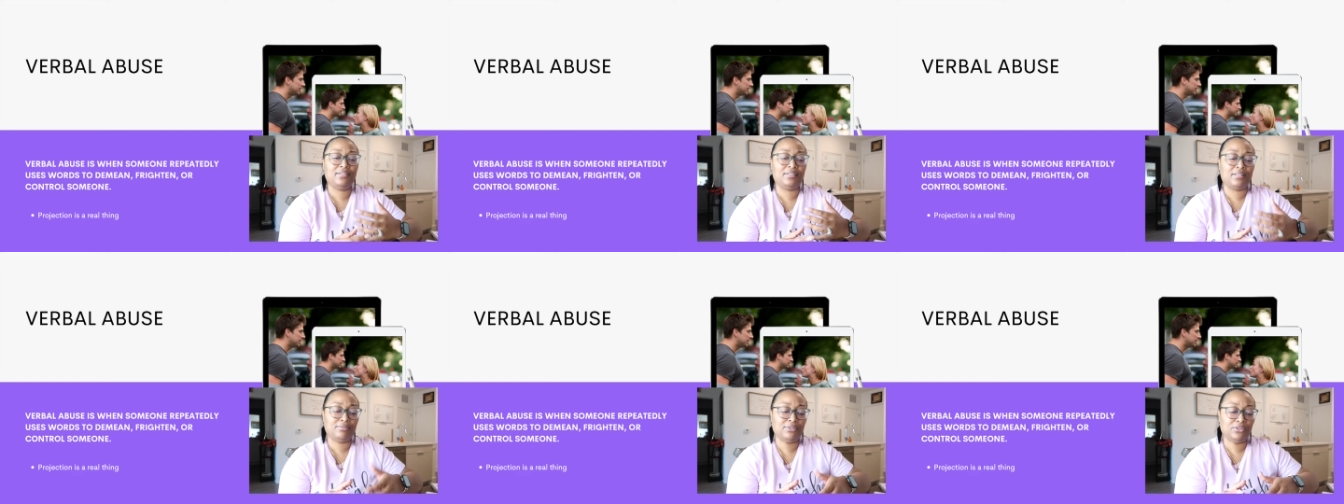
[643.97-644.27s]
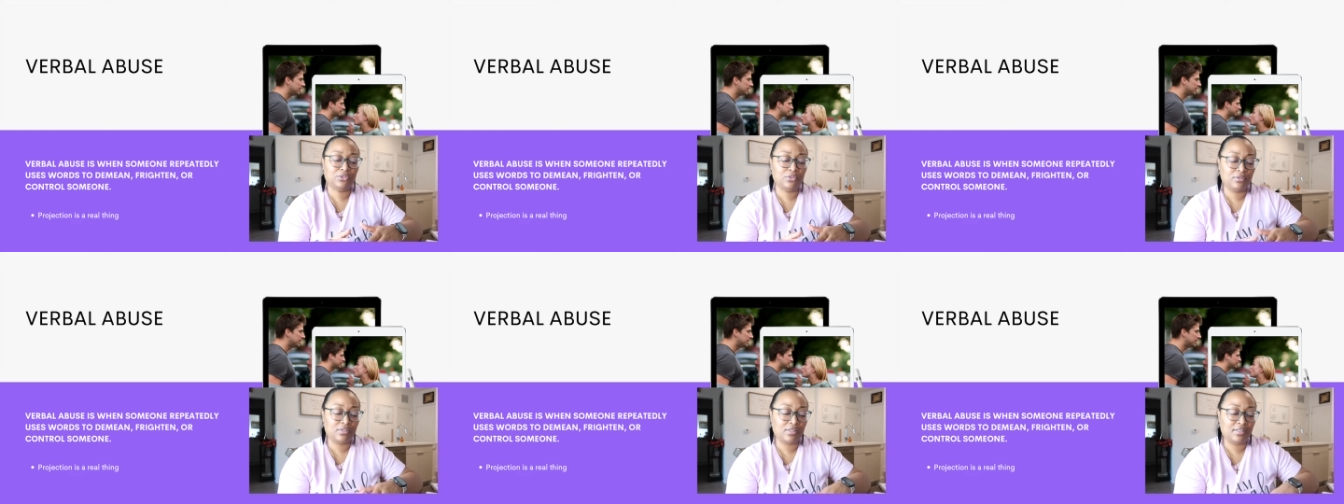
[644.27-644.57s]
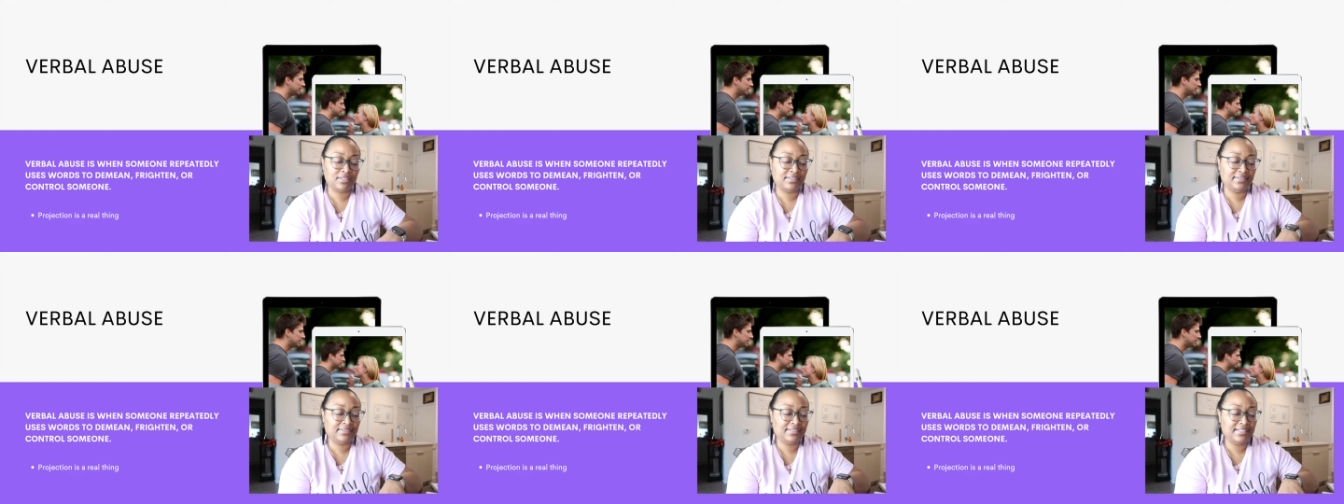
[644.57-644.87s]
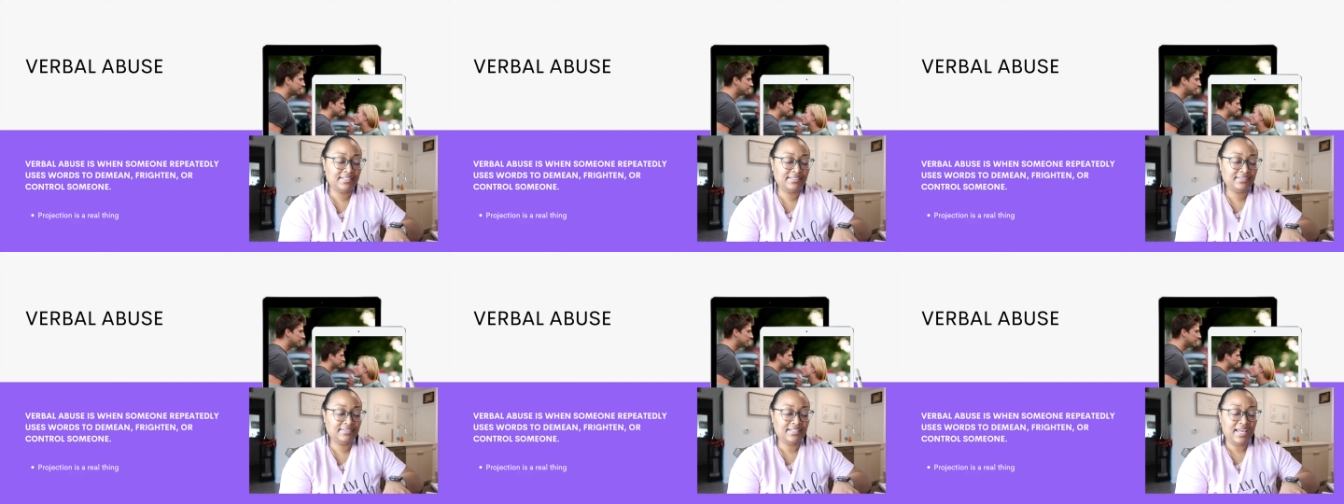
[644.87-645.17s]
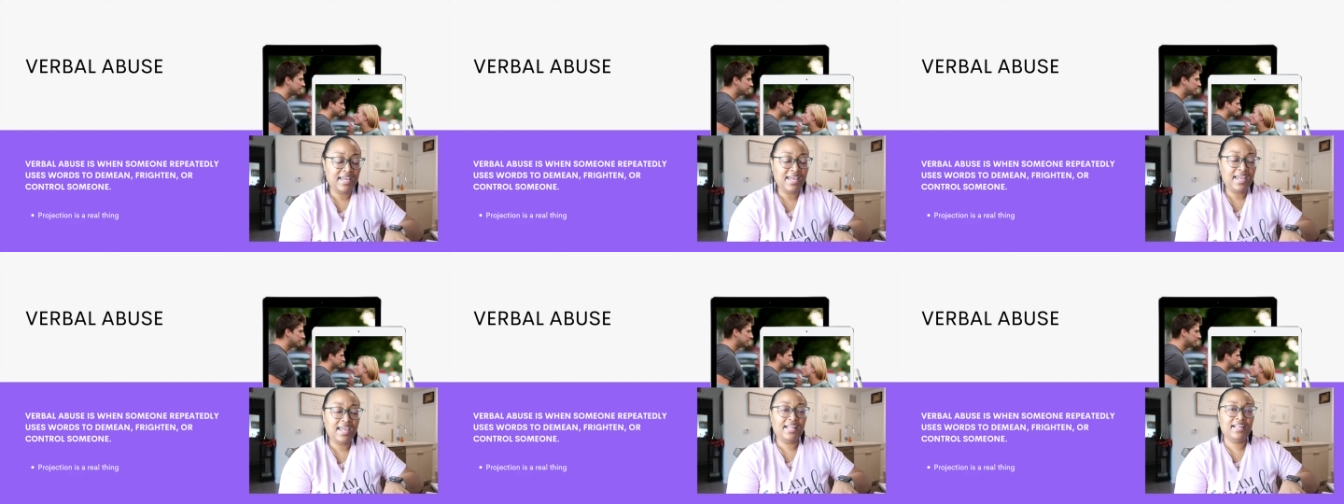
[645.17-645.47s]
And I was told all these things.
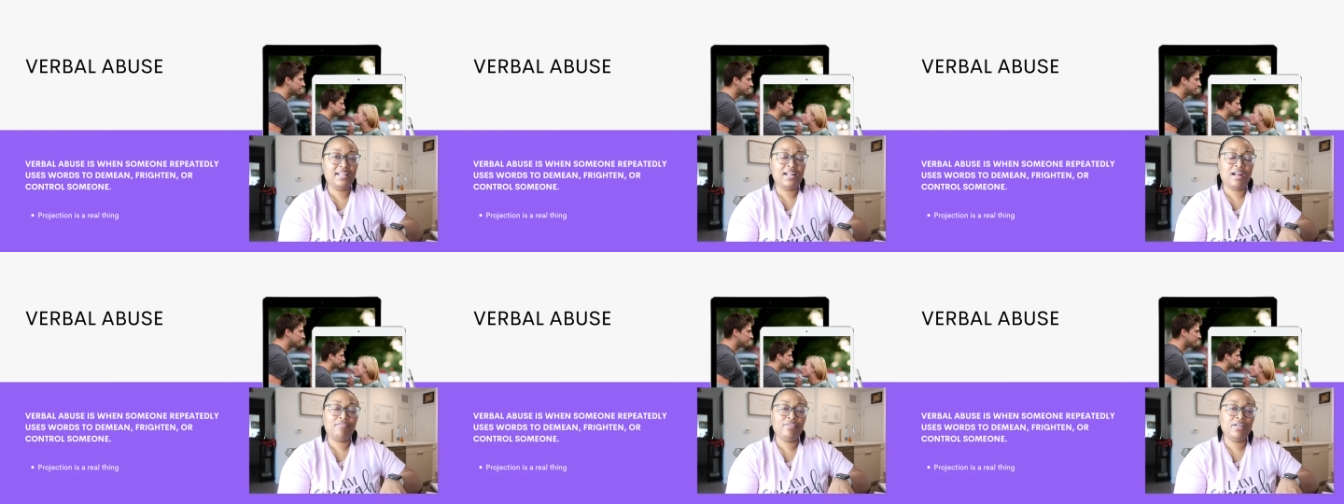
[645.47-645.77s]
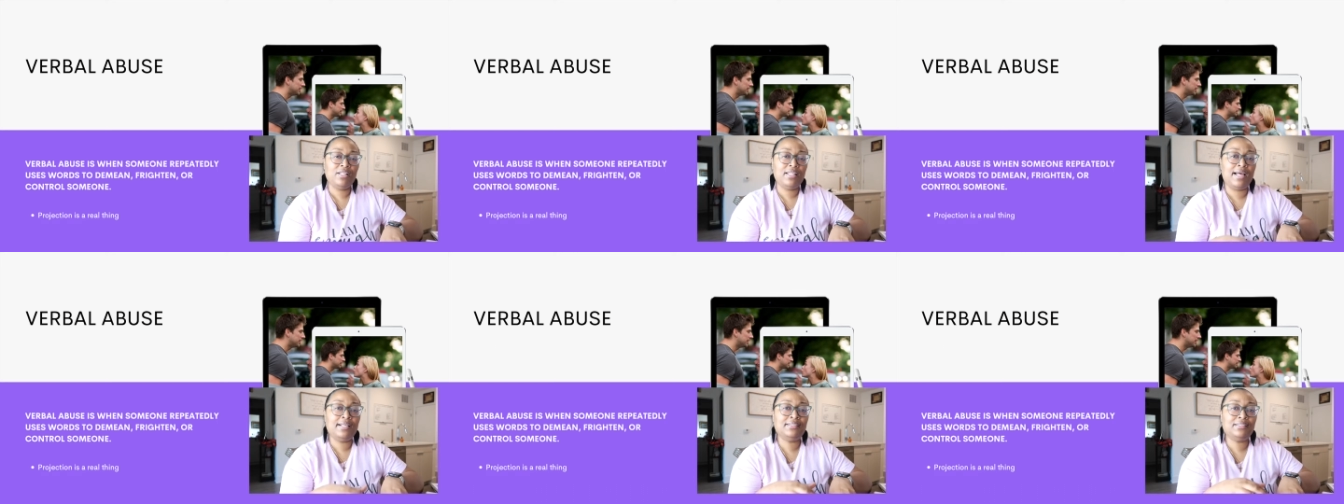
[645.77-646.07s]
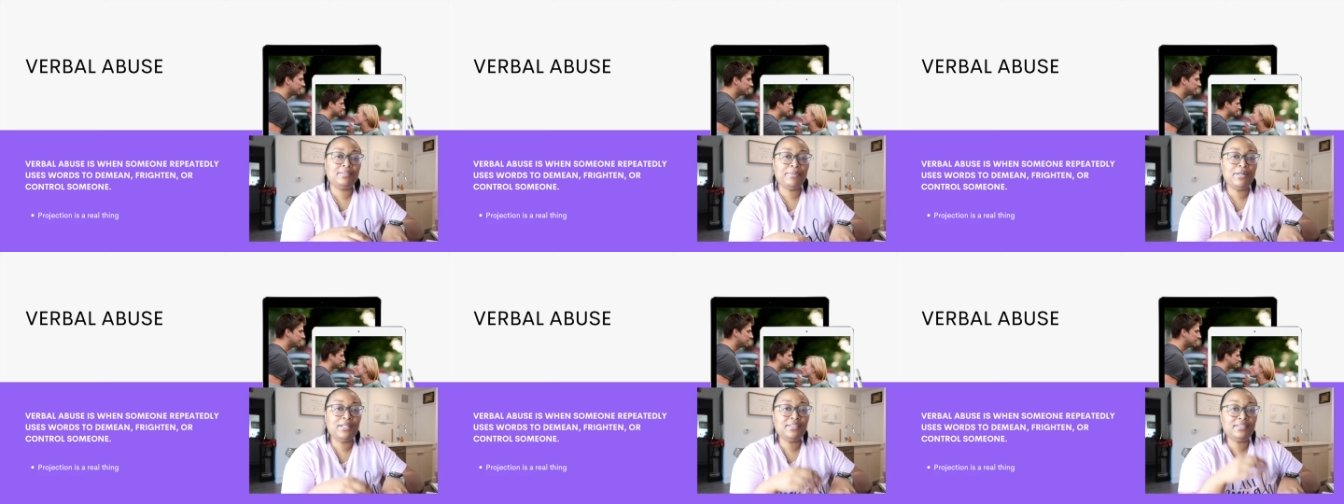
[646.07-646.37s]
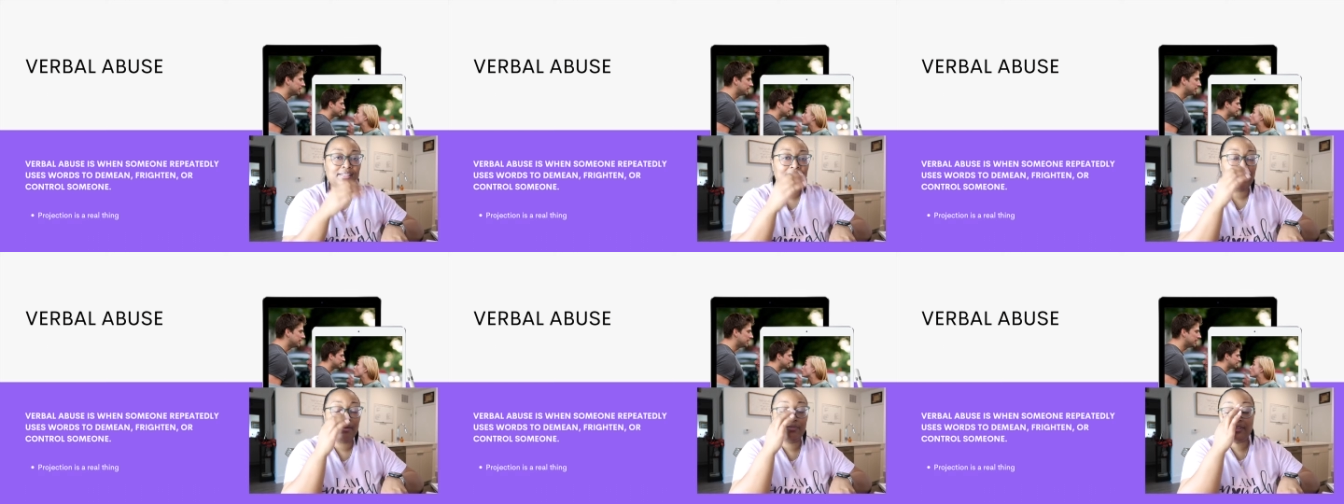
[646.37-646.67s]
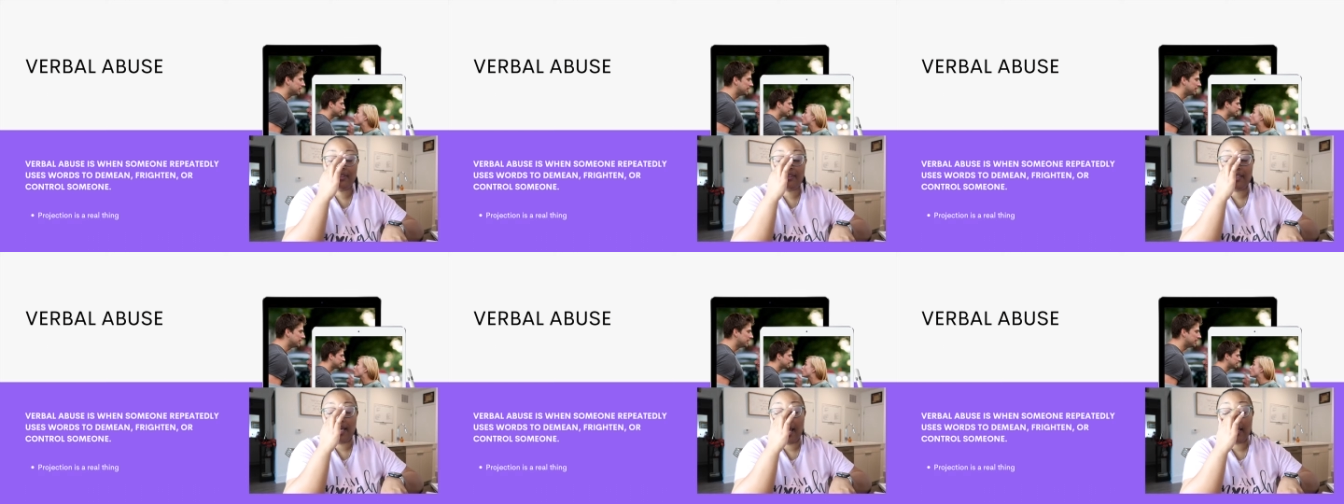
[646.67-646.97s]
And then I realized the person that
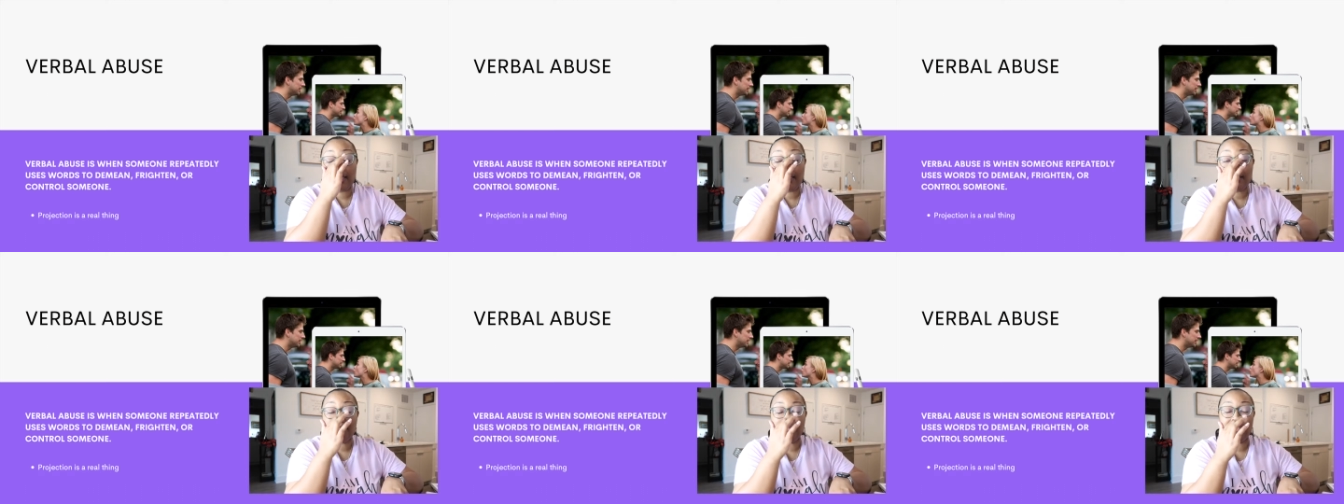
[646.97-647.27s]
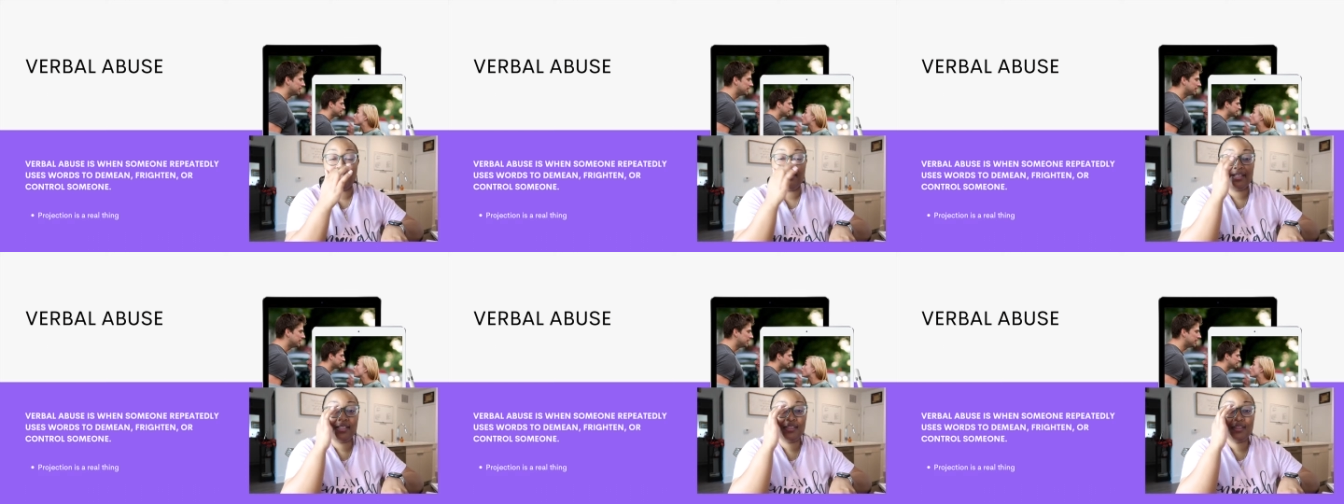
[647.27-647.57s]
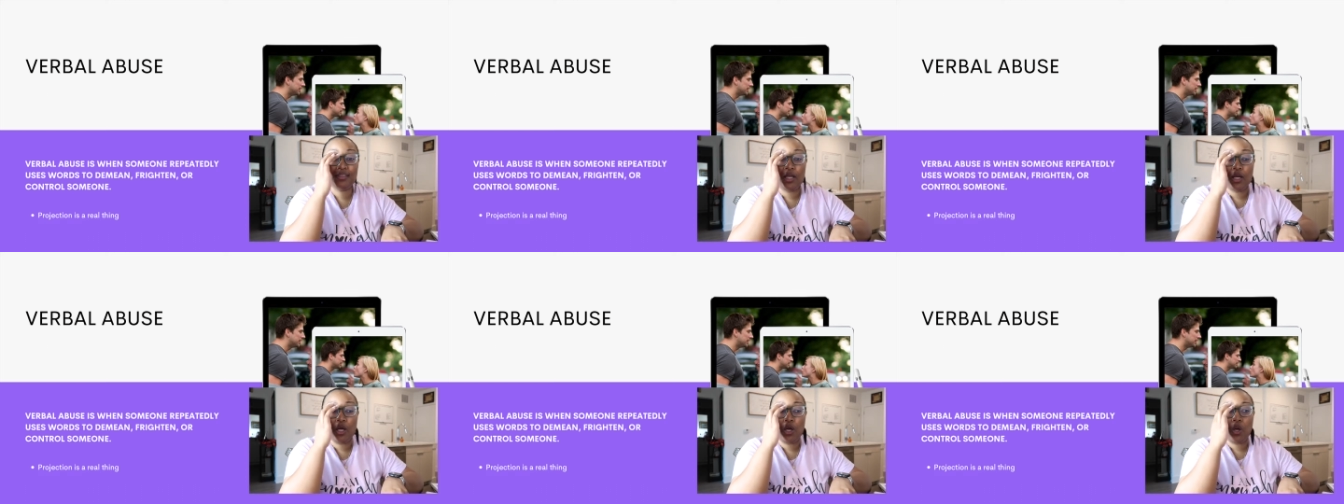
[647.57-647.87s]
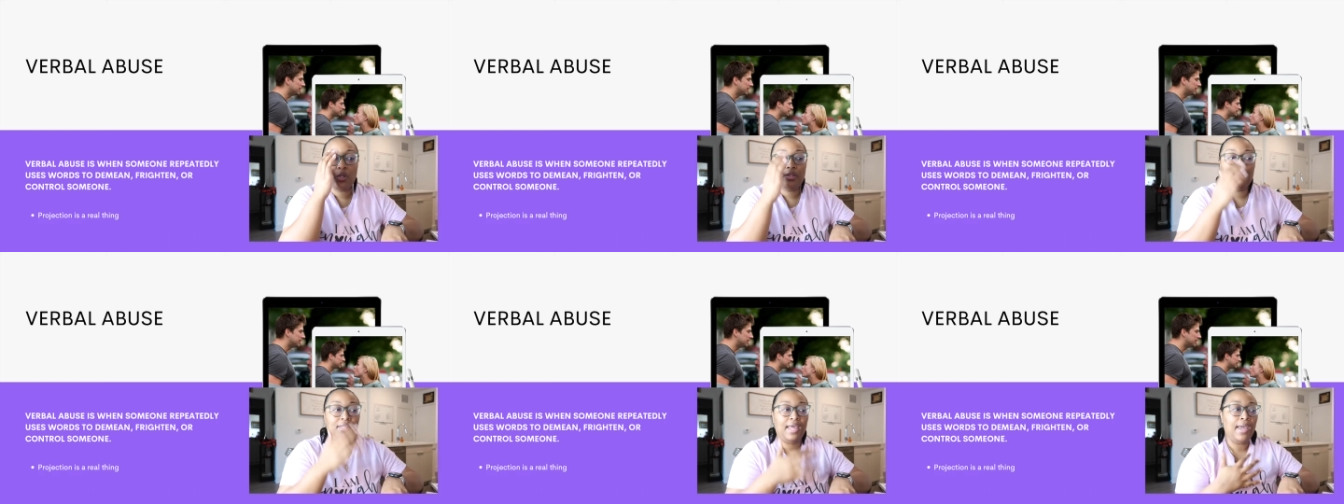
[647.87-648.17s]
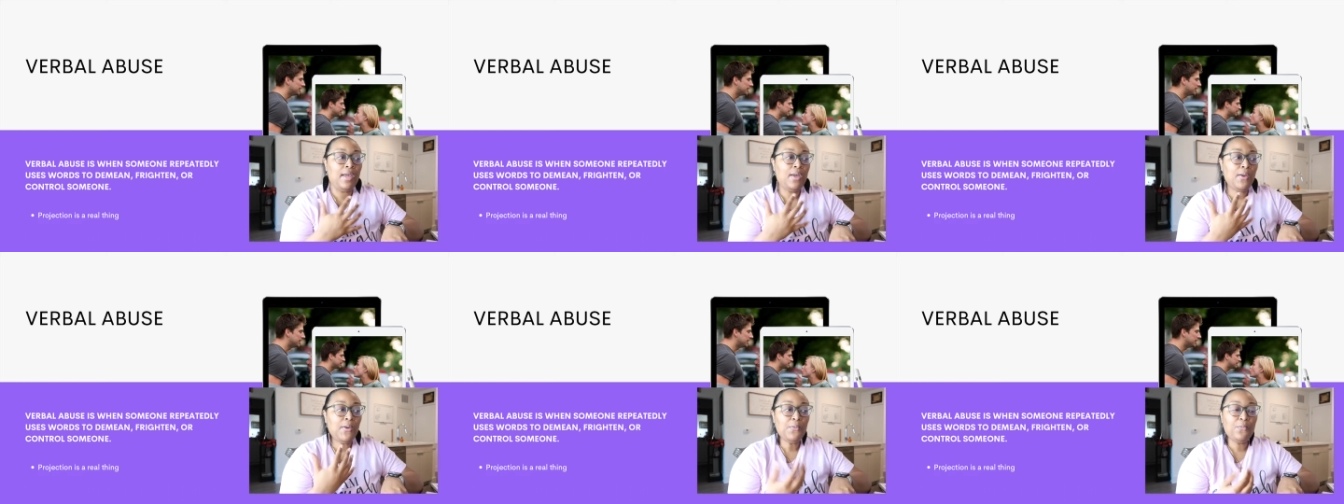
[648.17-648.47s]
was telling me this
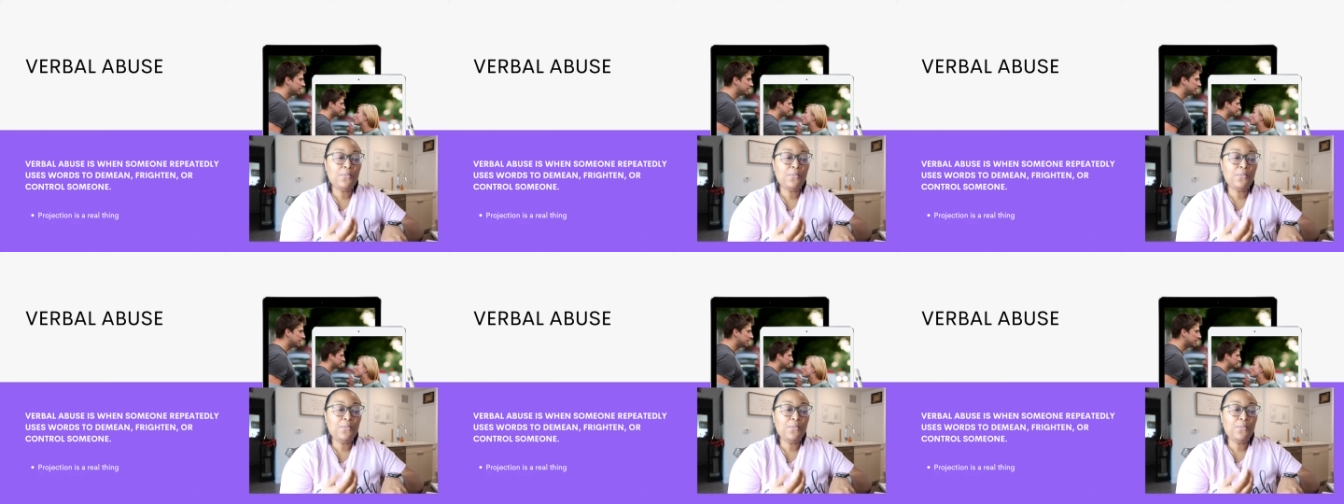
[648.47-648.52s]
they